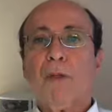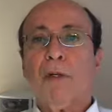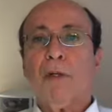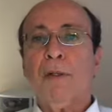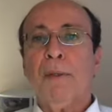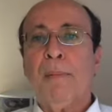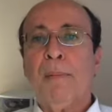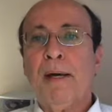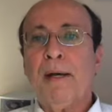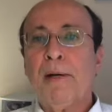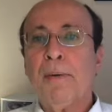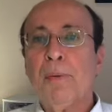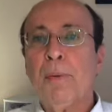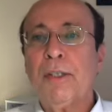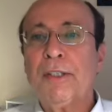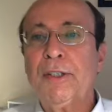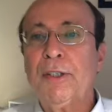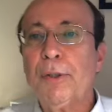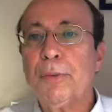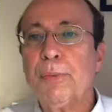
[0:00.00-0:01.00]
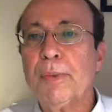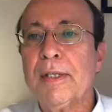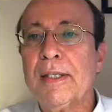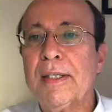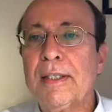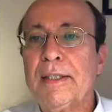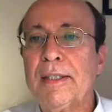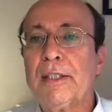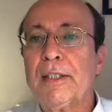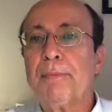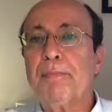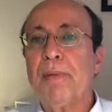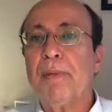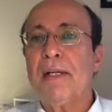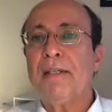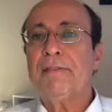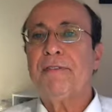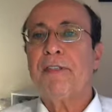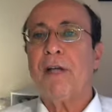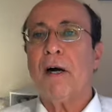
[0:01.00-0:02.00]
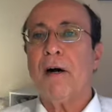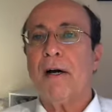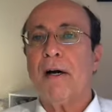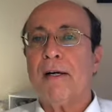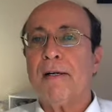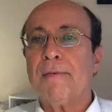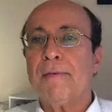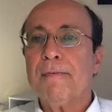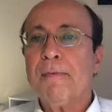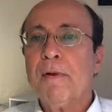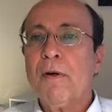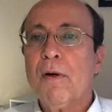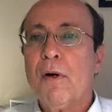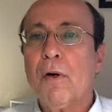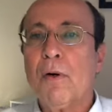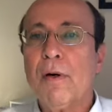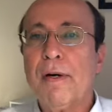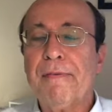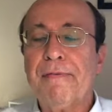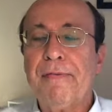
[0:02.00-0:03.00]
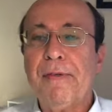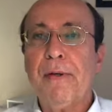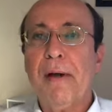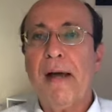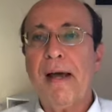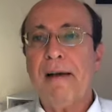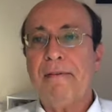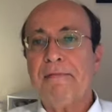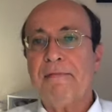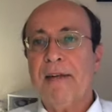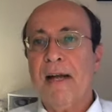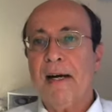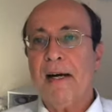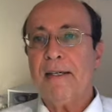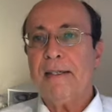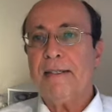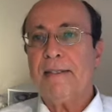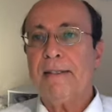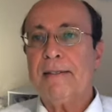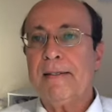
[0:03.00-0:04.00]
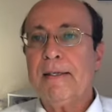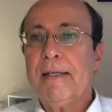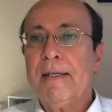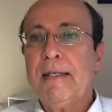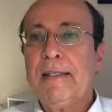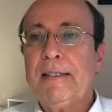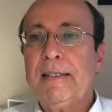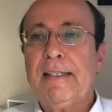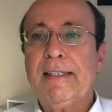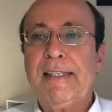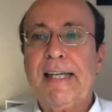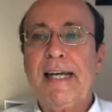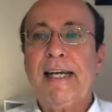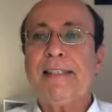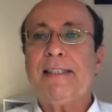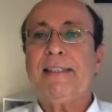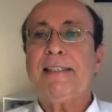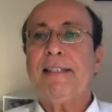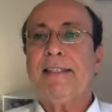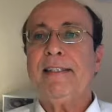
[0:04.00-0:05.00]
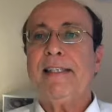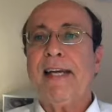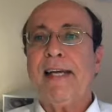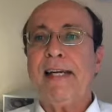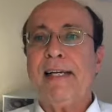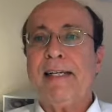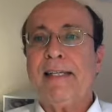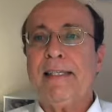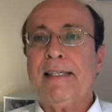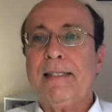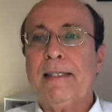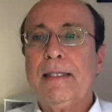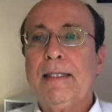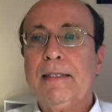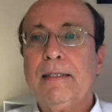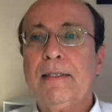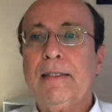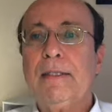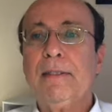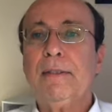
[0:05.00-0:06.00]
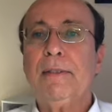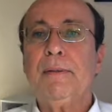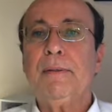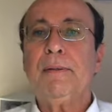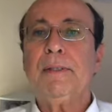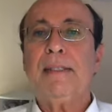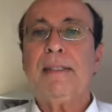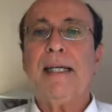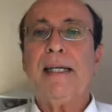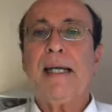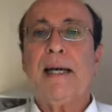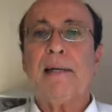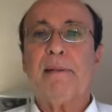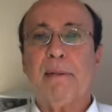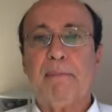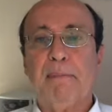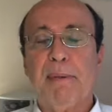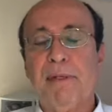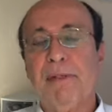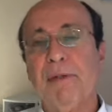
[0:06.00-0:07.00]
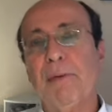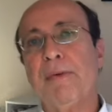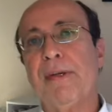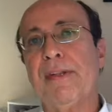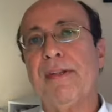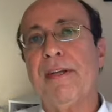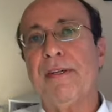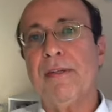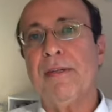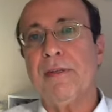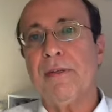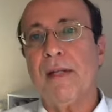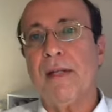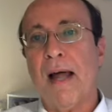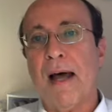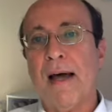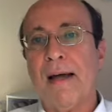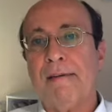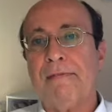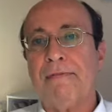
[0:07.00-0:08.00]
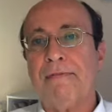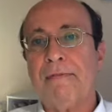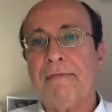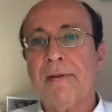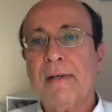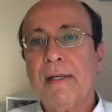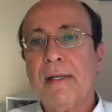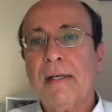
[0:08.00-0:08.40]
no matter what your religious beliefs are, or if you have none, today's the day to seek out the Buddha within your life